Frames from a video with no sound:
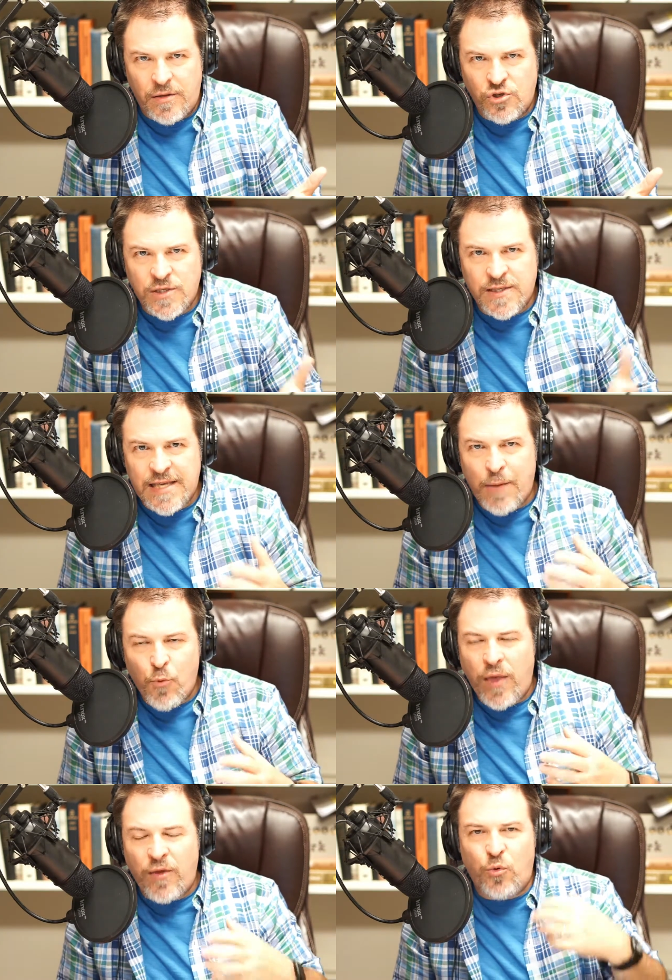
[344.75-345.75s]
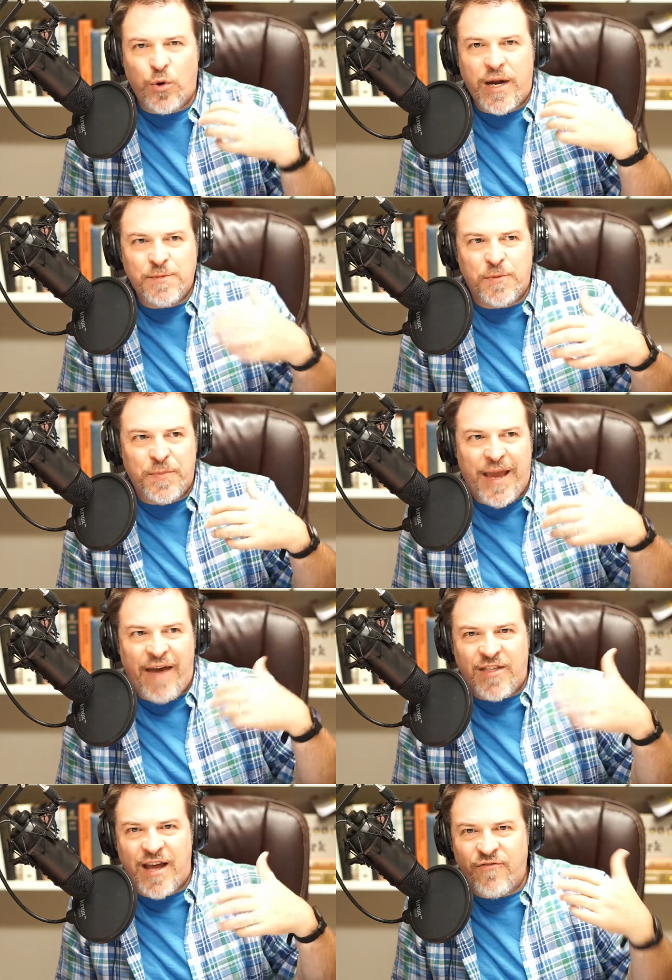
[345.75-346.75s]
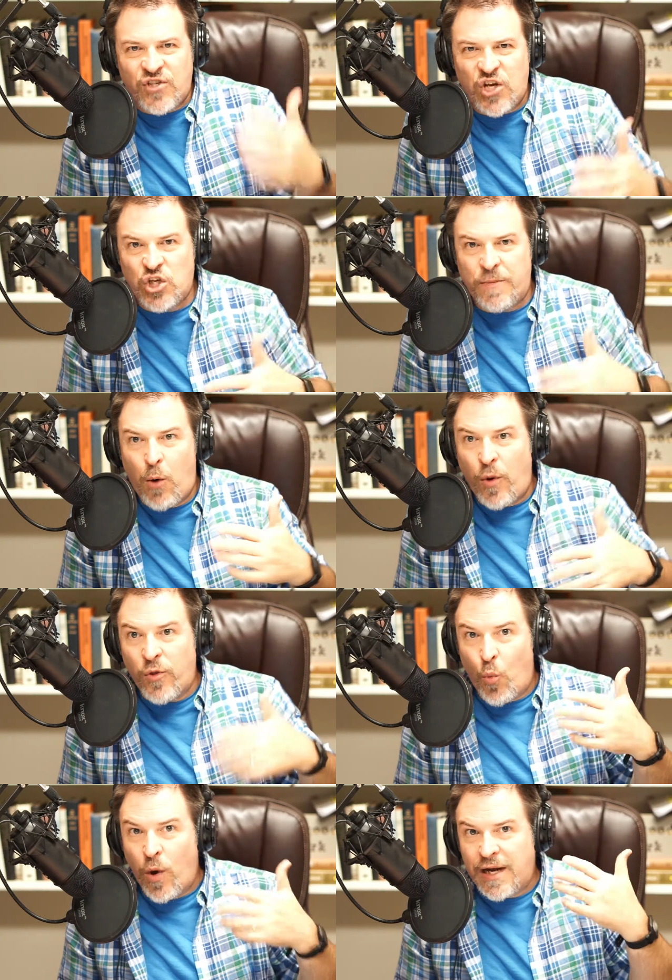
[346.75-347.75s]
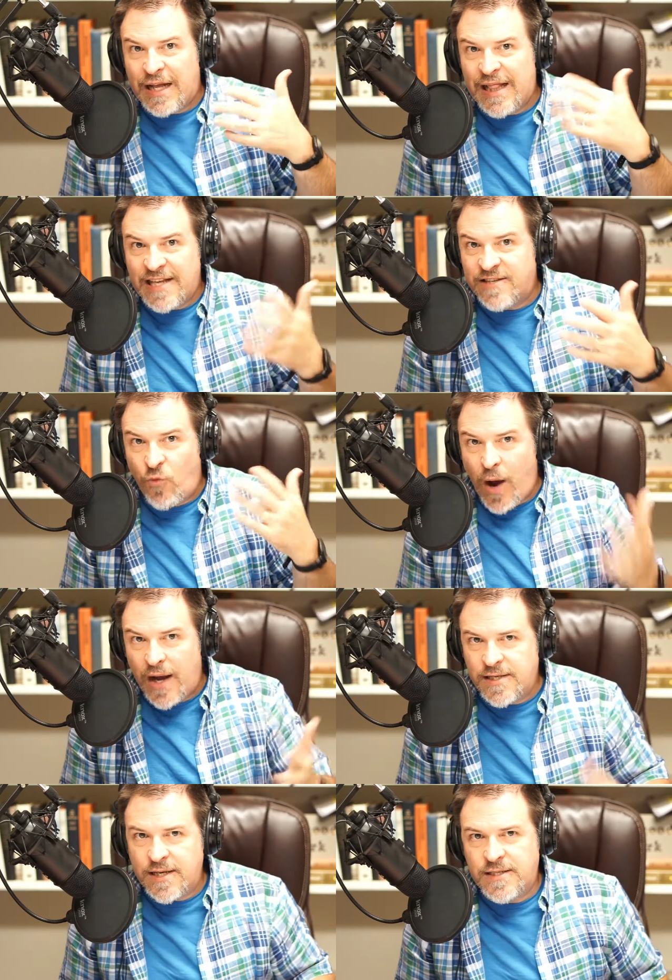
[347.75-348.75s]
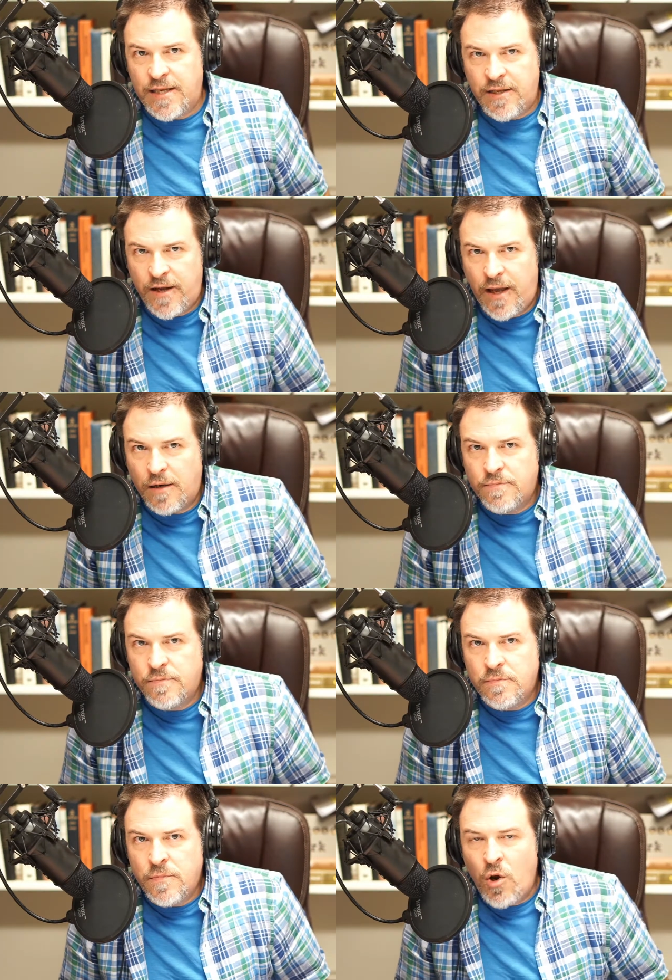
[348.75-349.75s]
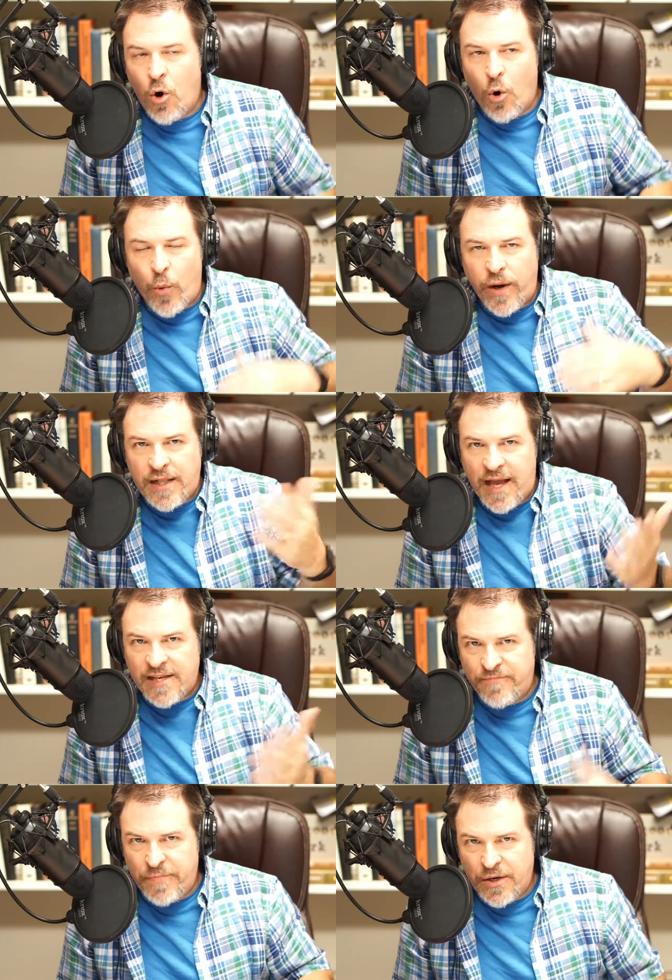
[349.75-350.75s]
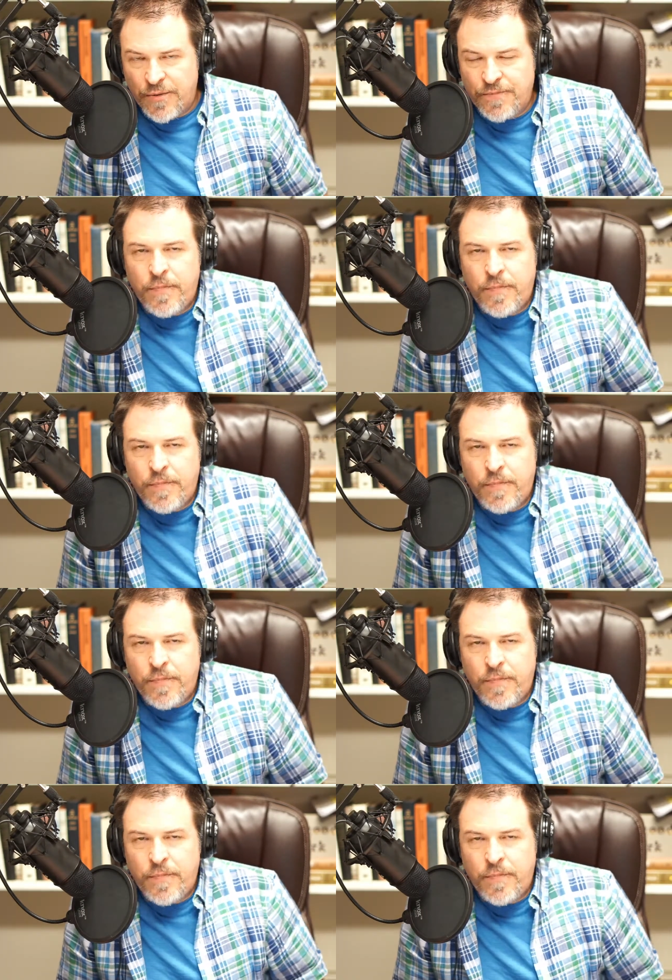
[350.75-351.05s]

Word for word: Just the same way that we're not supposed to be having a conversation about whether one glass of wine is going to send you to hell or one glass of beer.